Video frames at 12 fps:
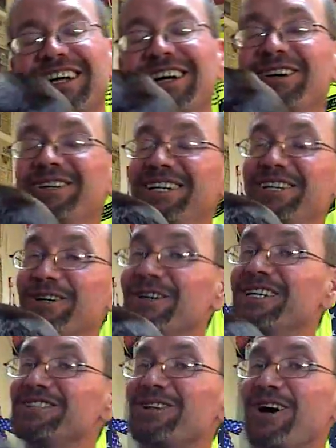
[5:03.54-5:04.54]
You know, and
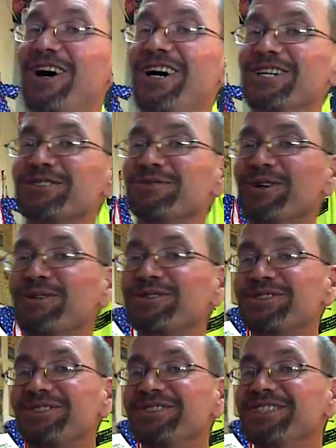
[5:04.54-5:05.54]
there is a cause,
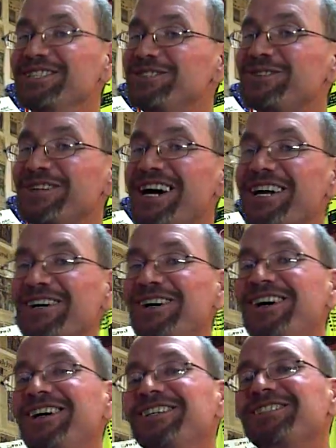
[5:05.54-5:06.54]
folks. Is there not a
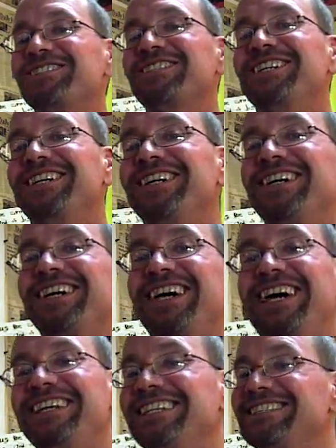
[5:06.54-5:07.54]
cause?
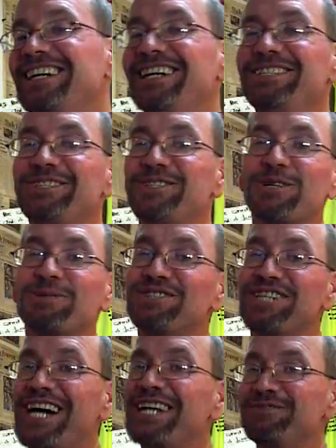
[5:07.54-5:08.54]
And this
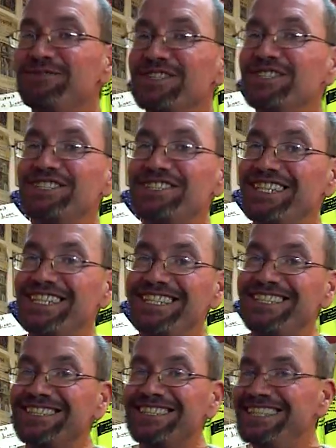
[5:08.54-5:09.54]
uncircumcised
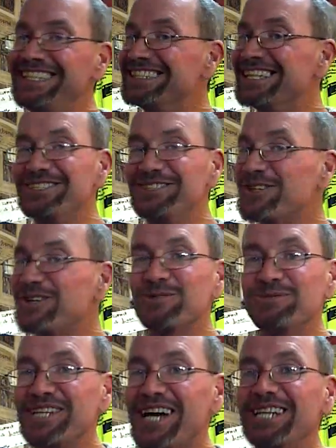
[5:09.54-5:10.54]
Philistines, these
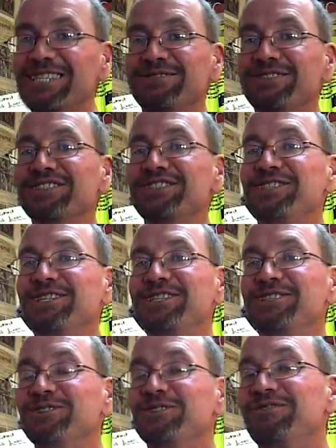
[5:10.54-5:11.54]
uncircumcised
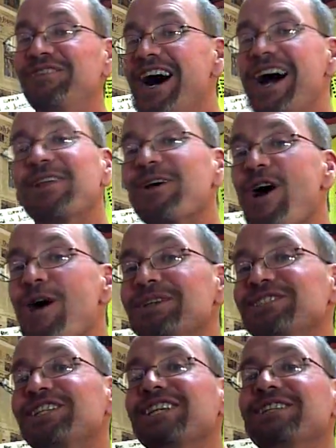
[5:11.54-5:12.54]
Philistines who defy the
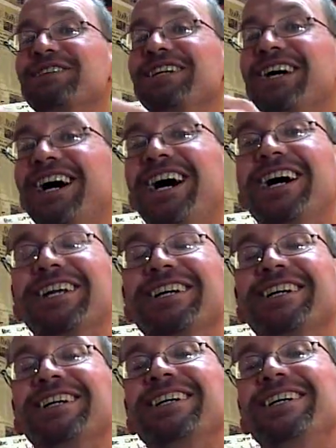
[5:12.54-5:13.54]
armies of the living God,
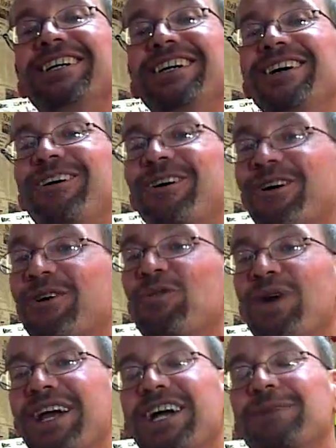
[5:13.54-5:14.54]
are going
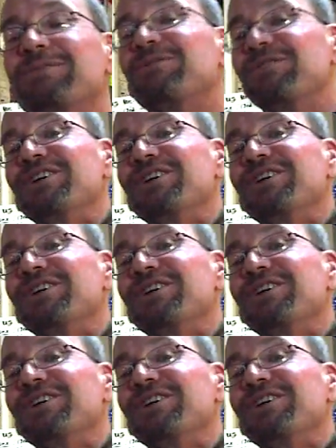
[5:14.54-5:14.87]
to wake up